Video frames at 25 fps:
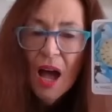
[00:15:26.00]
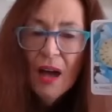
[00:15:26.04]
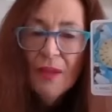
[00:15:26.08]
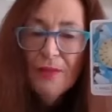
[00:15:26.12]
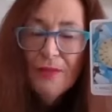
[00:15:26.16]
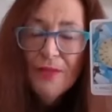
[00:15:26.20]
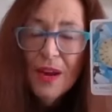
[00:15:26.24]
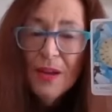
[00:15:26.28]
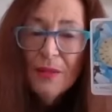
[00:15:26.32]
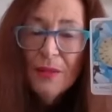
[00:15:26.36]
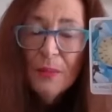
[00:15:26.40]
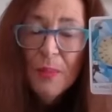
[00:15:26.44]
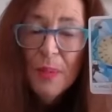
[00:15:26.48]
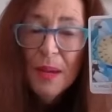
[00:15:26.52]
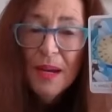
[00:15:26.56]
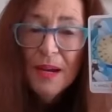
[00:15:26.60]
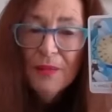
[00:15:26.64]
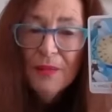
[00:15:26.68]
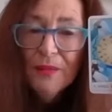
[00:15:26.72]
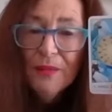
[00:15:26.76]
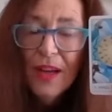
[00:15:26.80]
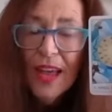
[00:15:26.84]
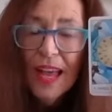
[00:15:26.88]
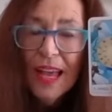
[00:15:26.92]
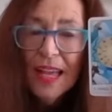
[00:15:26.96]
I've never
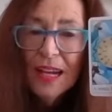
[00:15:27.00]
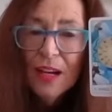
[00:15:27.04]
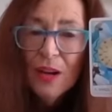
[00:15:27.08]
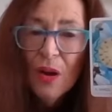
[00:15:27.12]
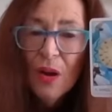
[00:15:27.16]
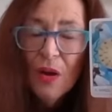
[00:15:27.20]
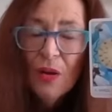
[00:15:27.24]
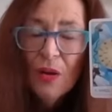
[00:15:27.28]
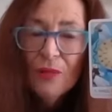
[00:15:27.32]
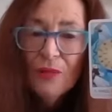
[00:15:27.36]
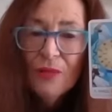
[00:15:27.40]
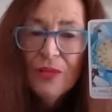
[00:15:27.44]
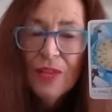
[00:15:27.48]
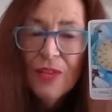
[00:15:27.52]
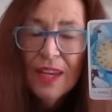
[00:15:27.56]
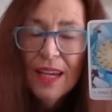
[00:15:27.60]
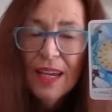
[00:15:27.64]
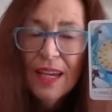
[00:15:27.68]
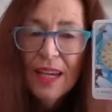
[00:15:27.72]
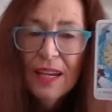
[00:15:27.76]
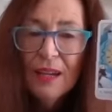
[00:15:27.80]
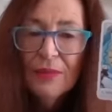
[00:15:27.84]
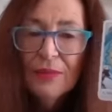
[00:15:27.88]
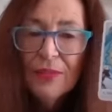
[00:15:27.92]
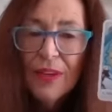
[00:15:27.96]
been a fan of
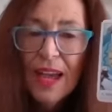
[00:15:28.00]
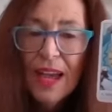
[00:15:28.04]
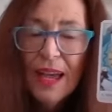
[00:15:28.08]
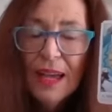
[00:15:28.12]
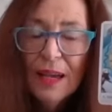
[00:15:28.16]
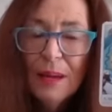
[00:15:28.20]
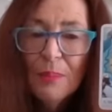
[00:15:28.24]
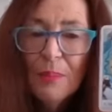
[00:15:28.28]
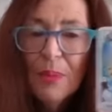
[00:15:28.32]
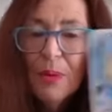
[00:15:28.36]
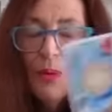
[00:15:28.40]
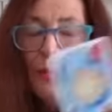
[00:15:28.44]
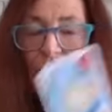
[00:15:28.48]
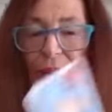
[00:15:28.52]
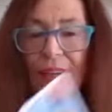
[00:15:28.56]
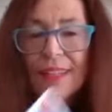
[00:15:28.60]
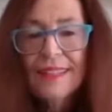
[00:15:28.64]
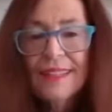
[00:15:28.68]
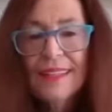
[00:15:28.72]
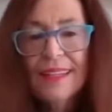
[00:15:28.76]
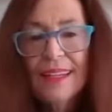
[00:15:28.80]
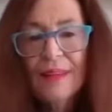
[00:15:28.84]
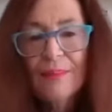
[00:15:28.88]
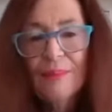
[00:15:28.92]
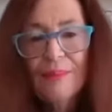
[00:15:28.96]
thinking of karma
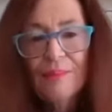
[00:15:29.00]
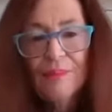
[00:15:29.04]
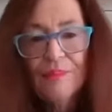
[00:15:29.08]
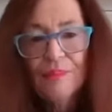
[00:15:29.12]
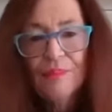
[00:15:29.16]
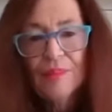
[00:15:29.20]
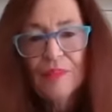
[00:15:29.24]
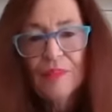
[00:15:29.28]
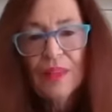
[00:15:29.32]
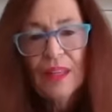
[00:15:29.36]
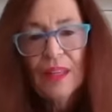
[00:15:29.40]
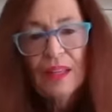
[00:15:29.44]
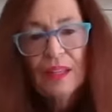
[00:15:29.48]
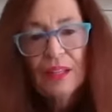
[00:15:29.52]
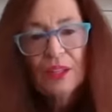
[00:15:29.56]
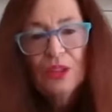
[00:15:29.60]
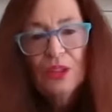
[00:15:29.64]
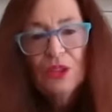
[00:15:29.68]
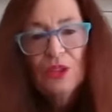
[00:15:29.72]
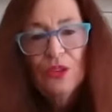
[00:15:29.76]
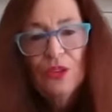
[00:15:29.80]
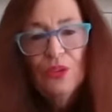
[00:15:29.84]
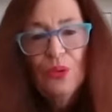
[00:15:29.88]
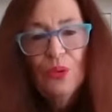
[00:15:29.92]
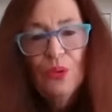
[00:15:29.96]
as
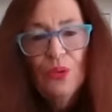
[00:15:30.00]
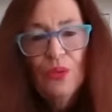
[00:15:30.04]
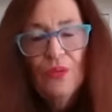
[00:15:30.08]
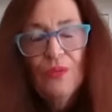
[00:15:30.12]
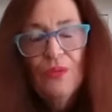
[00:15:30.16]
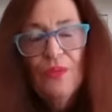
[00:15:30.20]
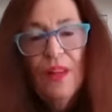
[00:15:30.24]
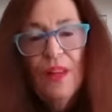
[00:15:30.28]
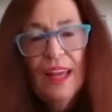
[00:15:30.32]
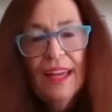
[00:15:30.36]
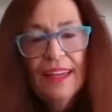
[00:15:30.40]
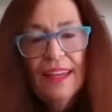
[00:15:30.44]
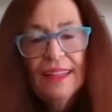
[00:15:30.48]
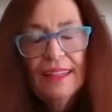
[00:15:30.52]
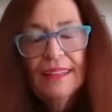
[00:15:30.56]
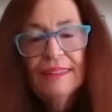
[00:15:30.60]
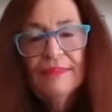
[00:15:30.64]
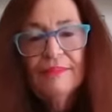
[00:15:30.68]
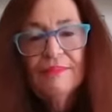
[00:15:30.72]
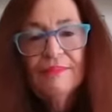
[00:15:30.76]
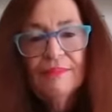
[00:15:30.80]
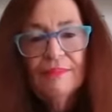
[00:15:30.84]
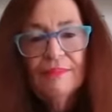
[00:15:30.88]
sort of like